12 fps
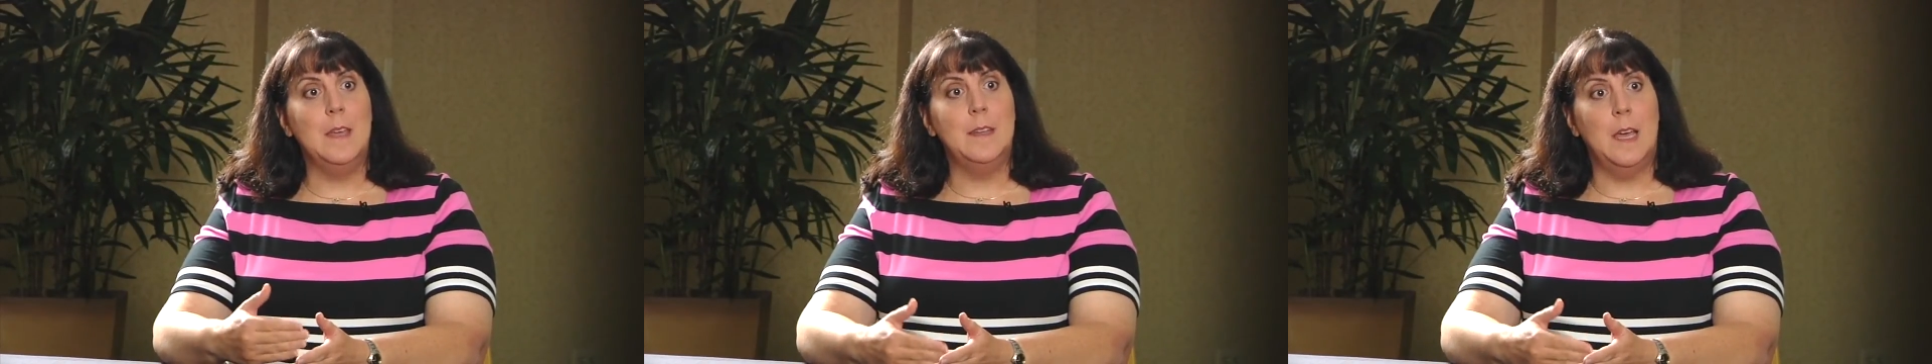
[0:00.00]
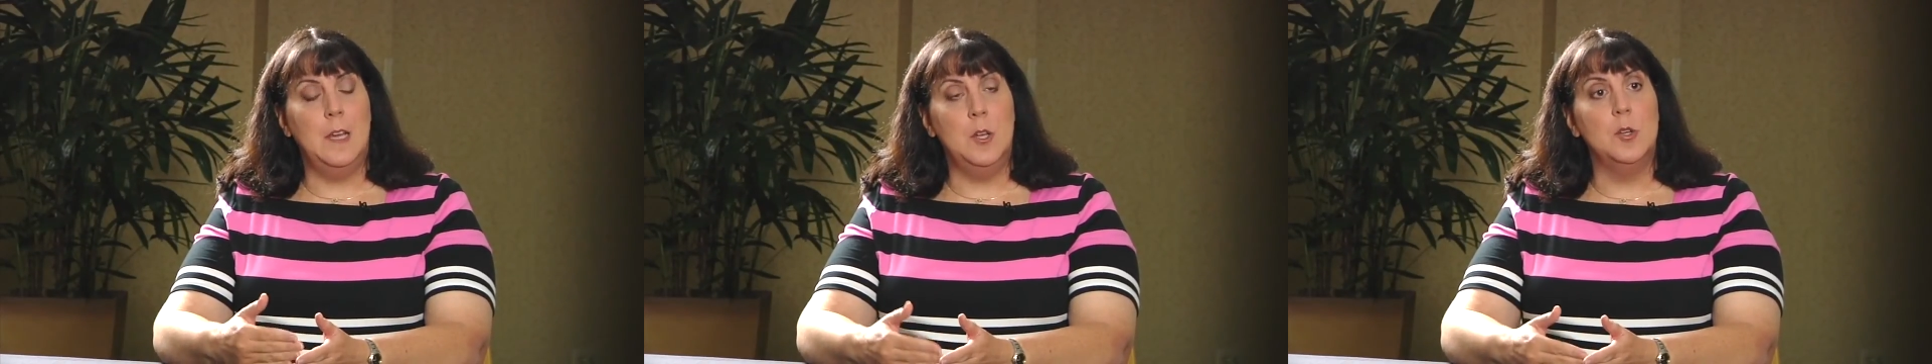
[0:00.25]
a
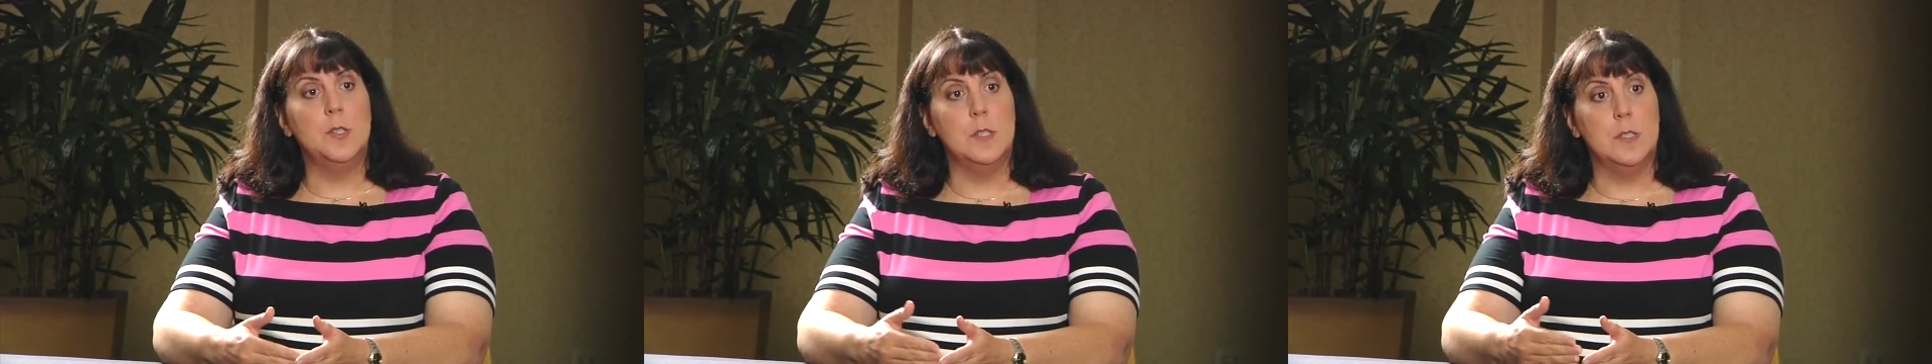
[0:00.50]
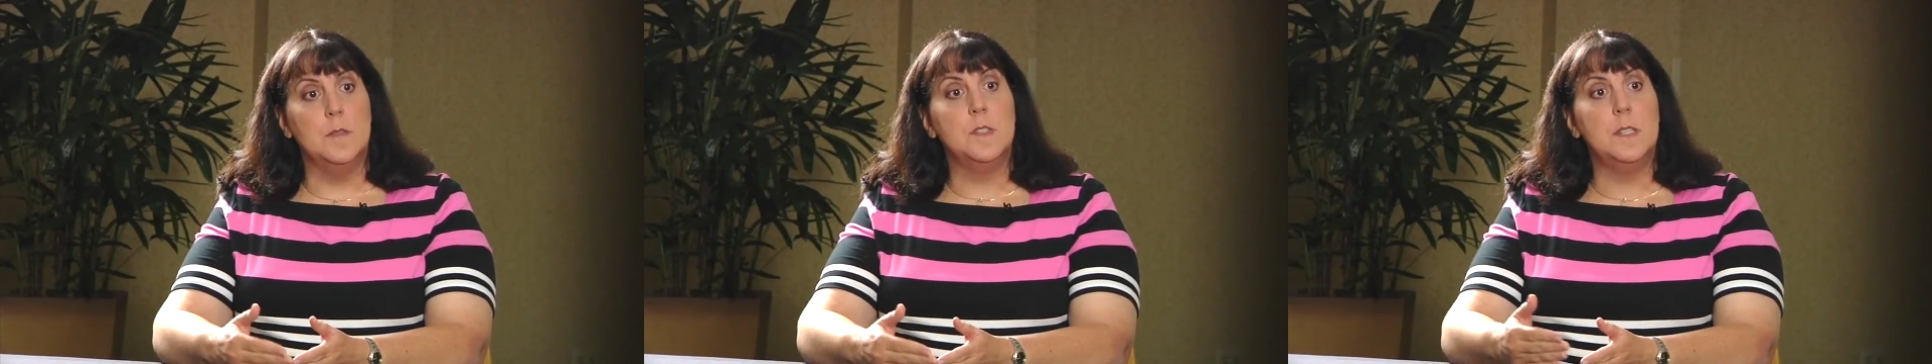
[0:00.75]

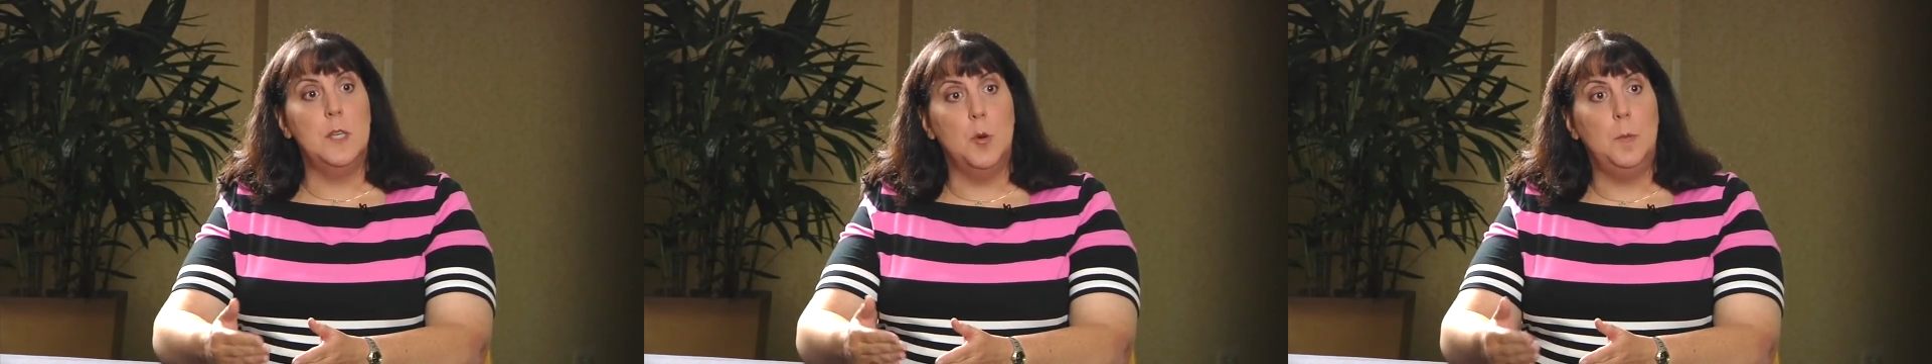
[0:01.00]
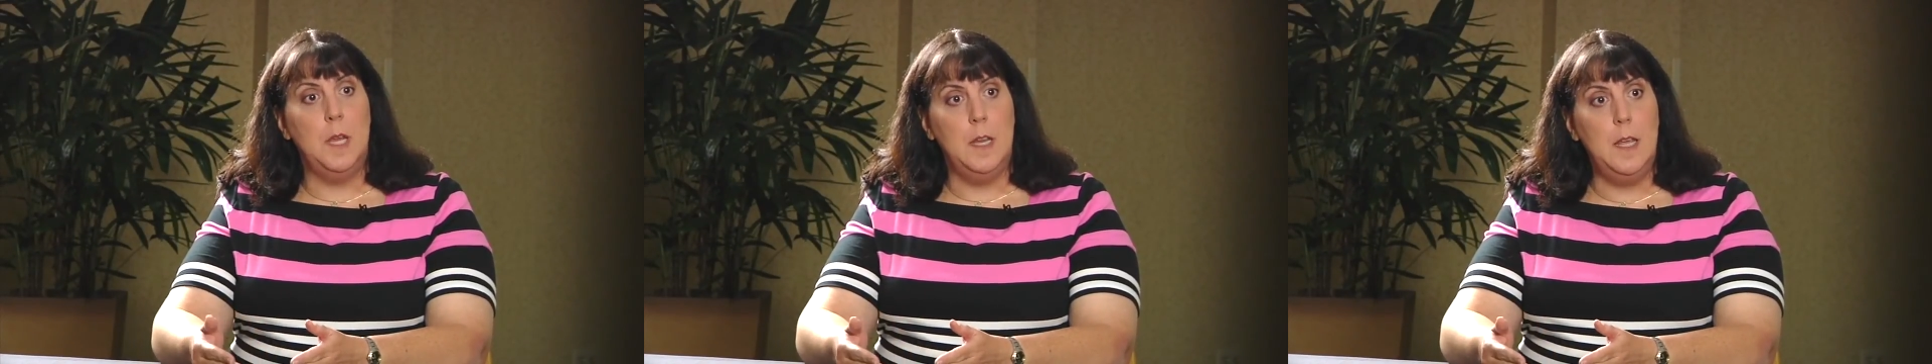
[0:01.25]
diagnosis of
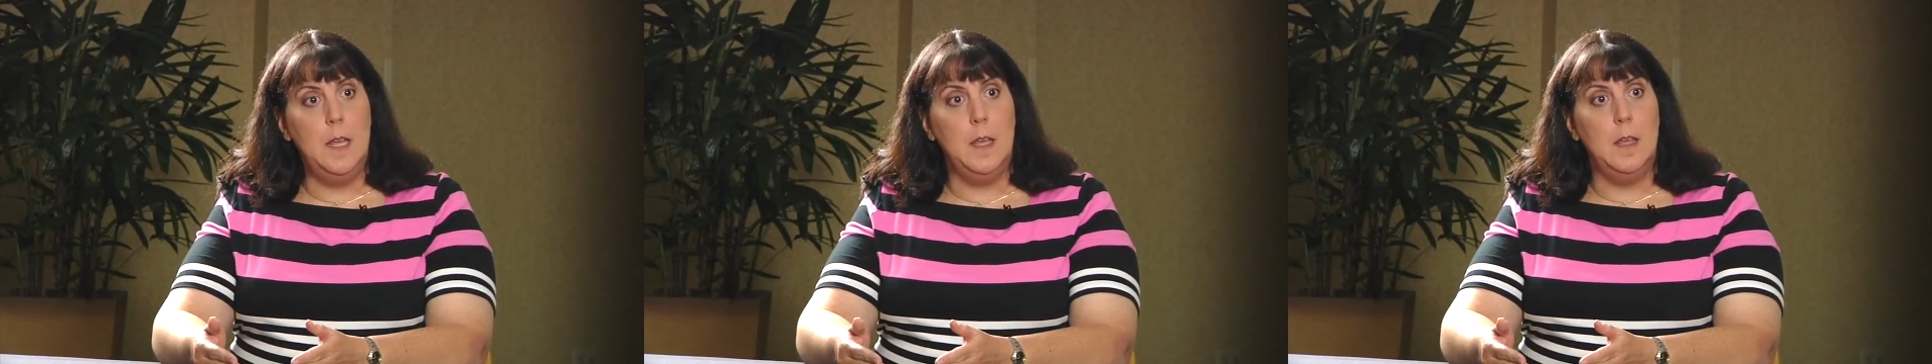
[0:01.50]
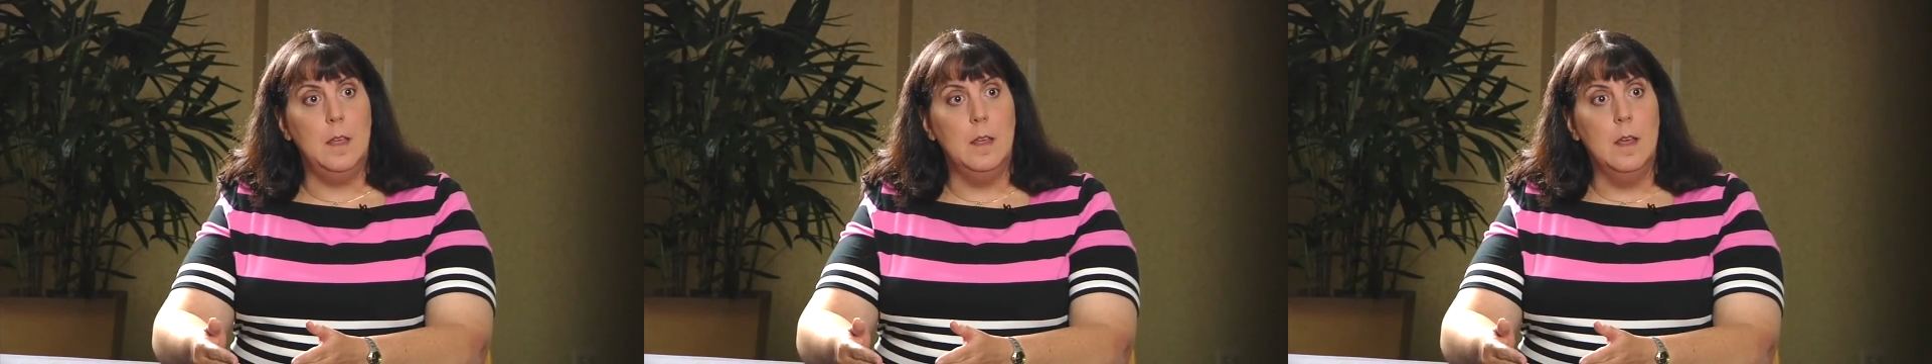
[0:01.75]

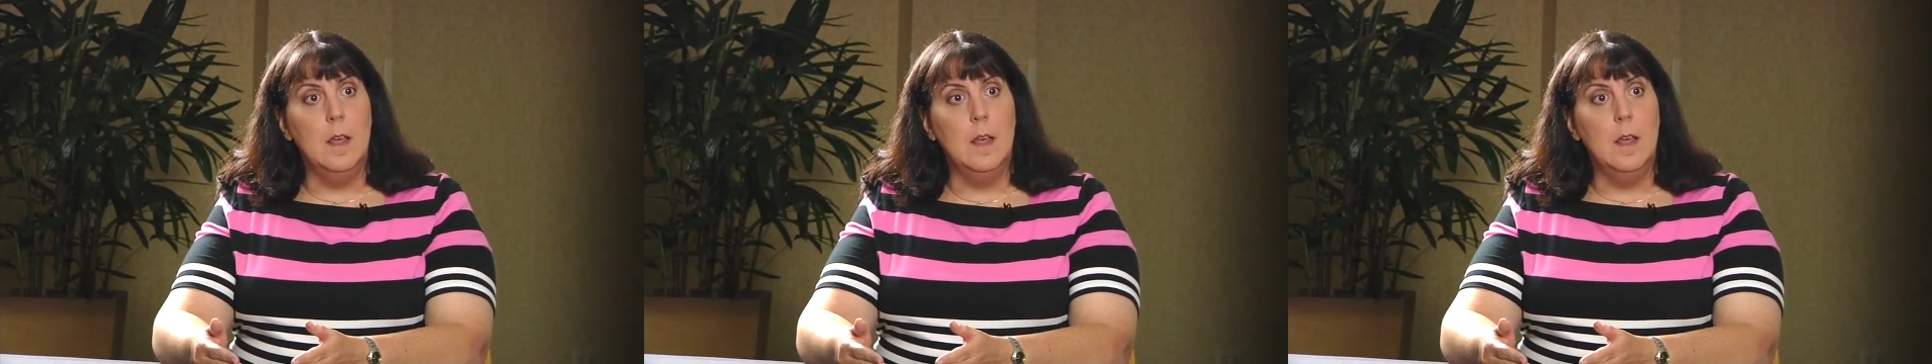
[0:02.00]
COPD,